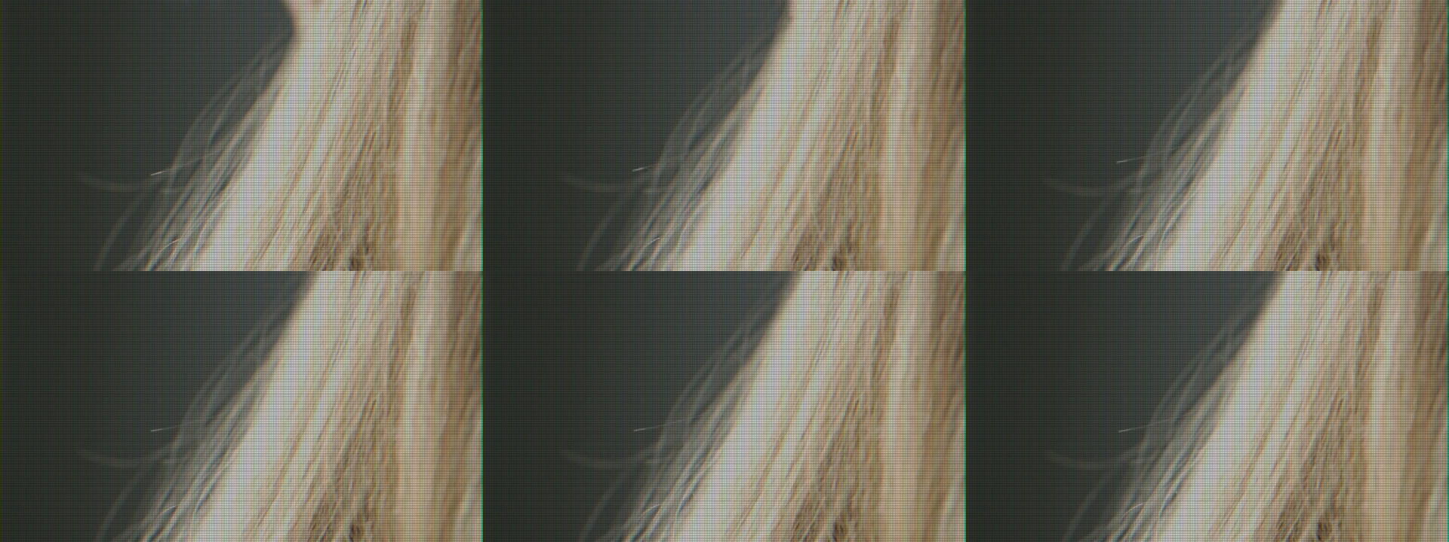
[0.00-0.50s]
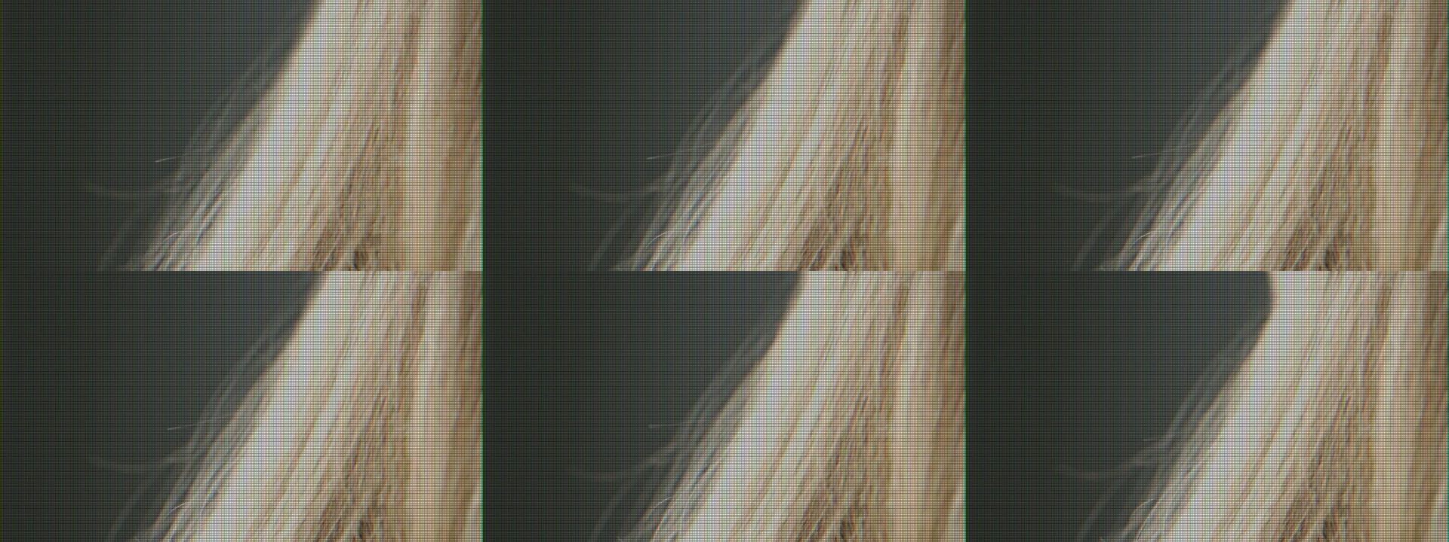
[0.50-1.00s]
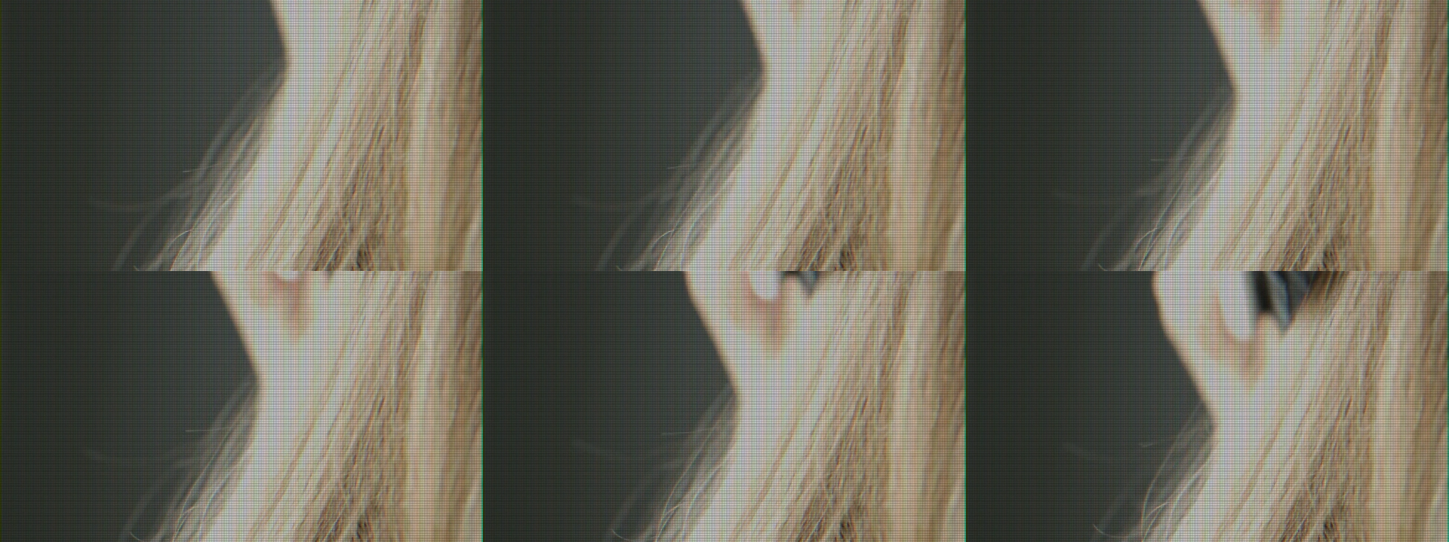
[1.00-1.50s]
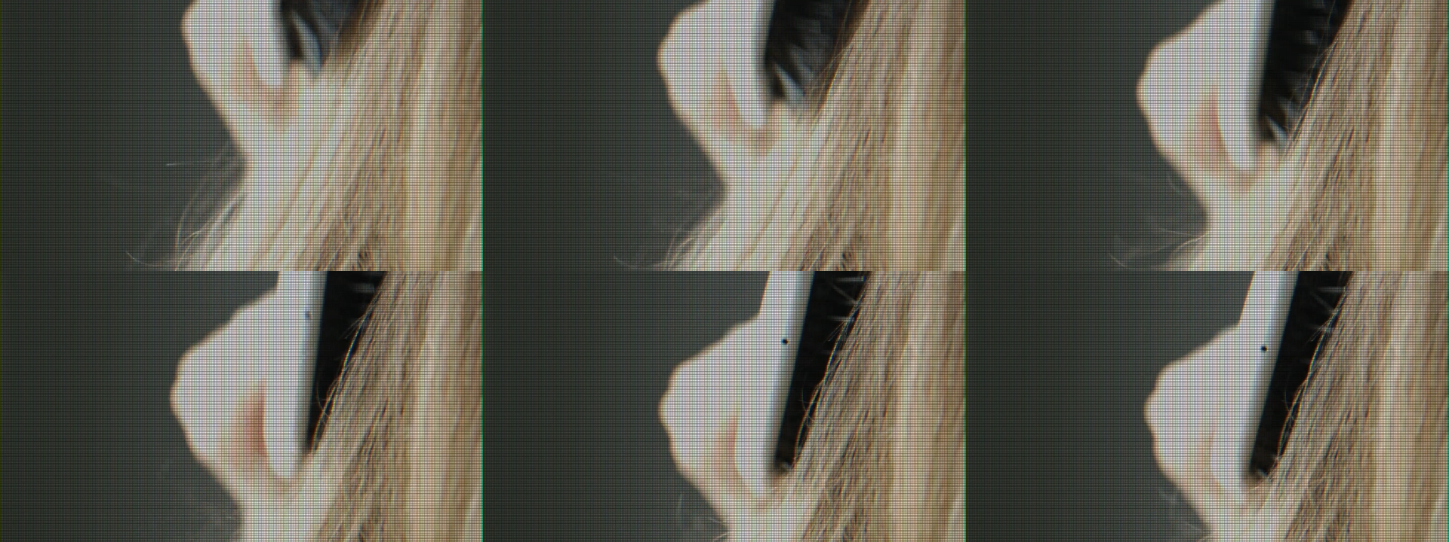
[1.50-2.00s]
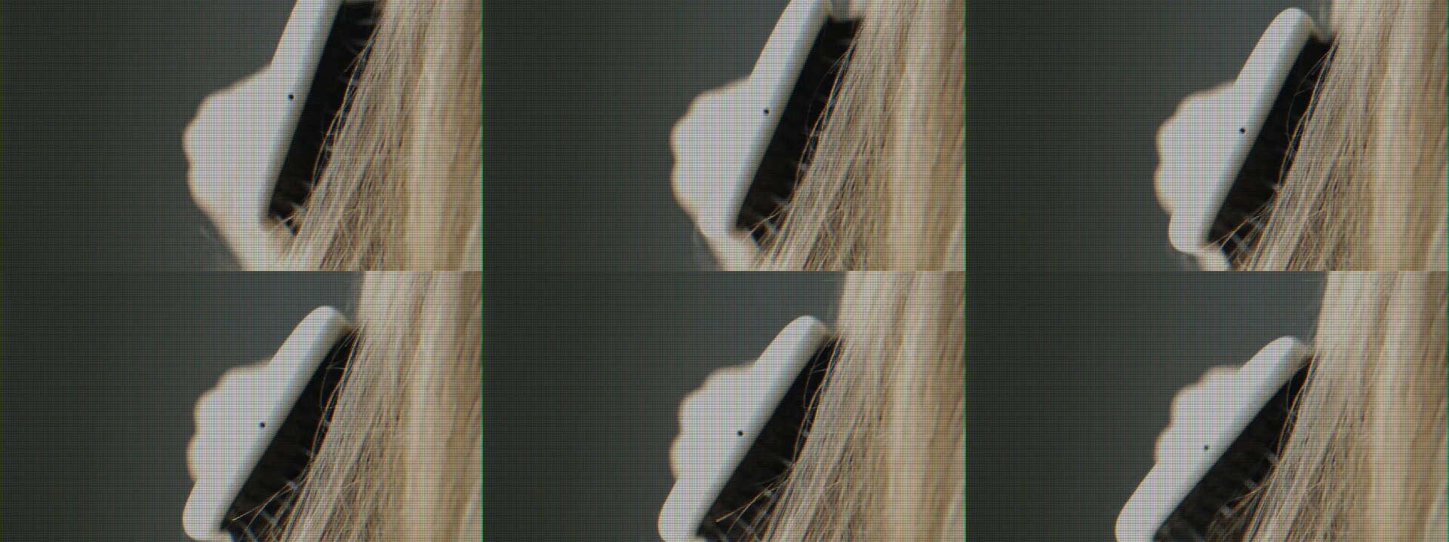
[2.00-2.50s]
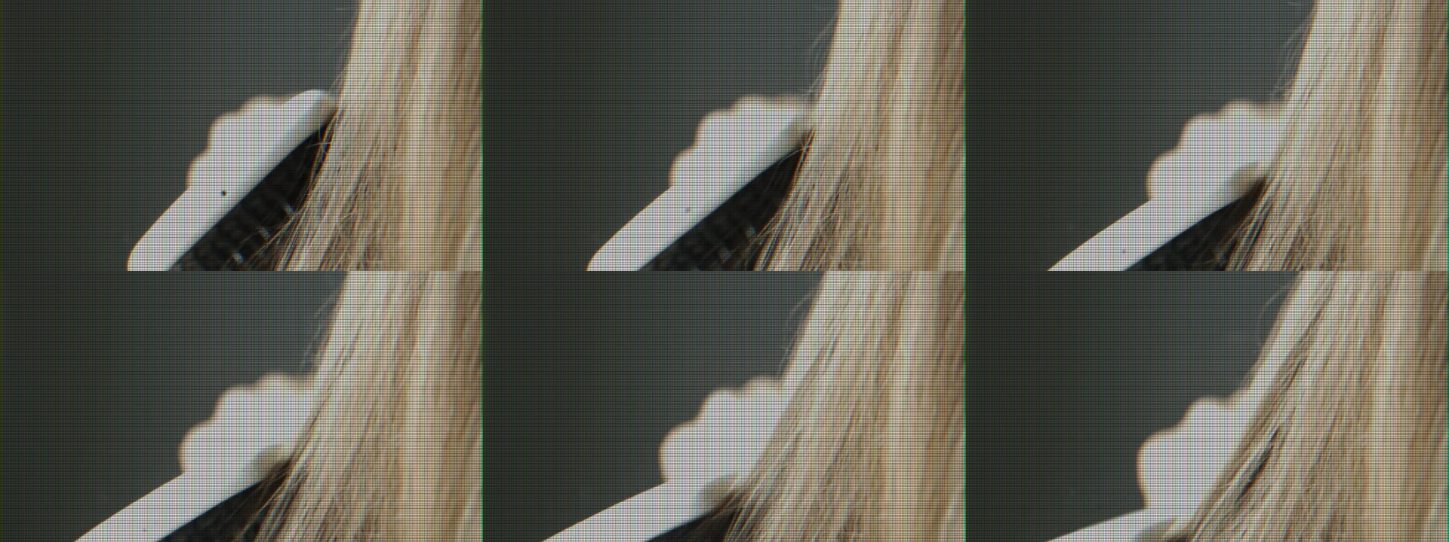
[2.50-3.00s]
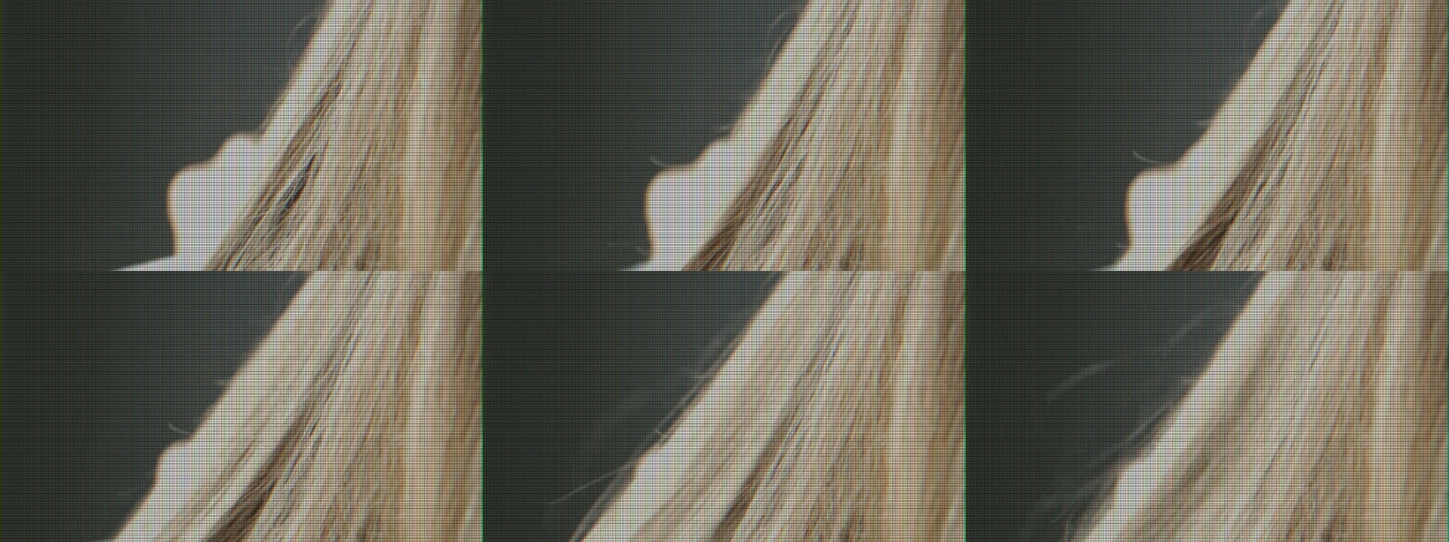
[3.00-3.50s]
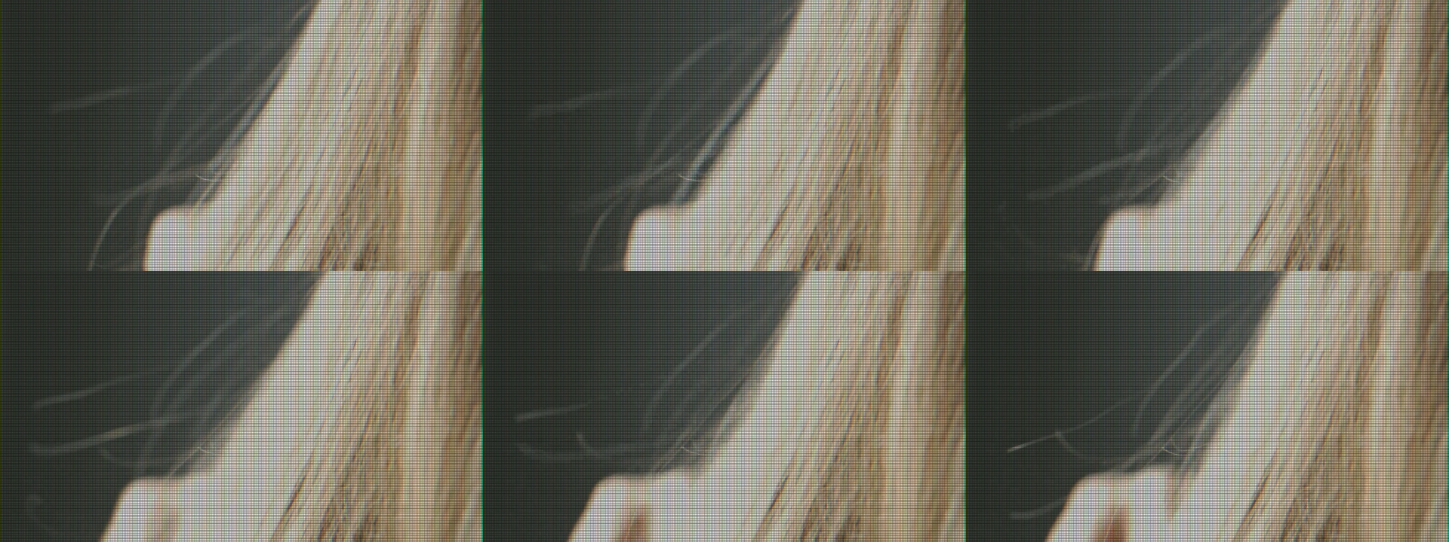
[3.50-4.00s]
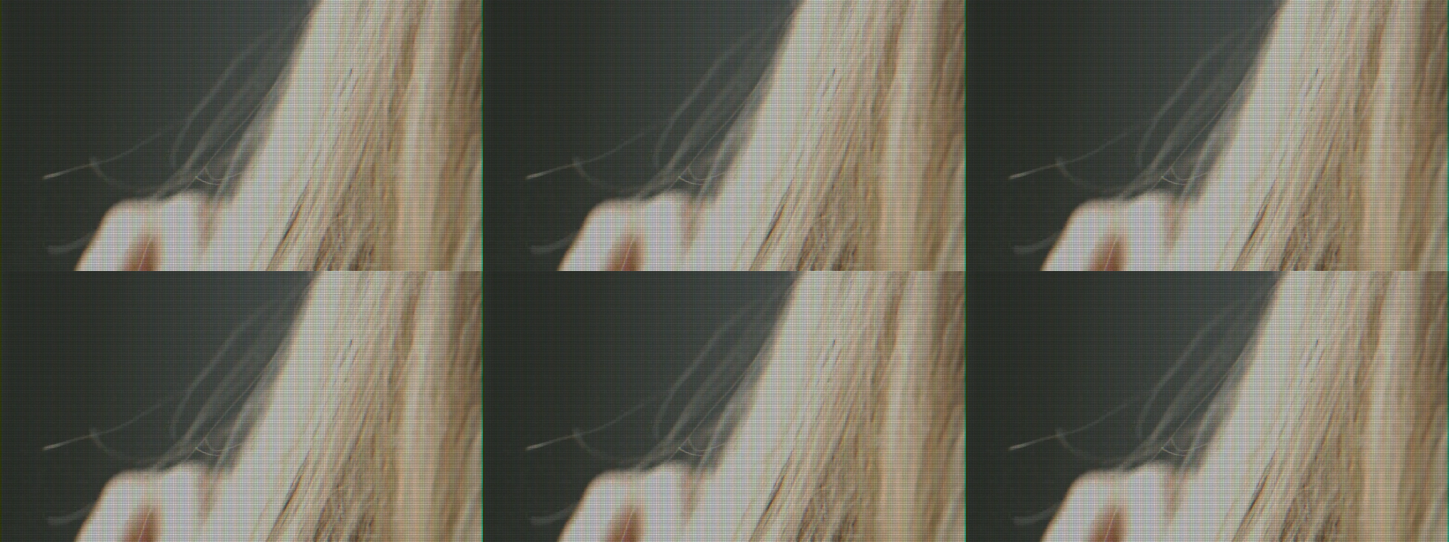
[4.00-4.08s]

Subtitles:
(no speaker visible)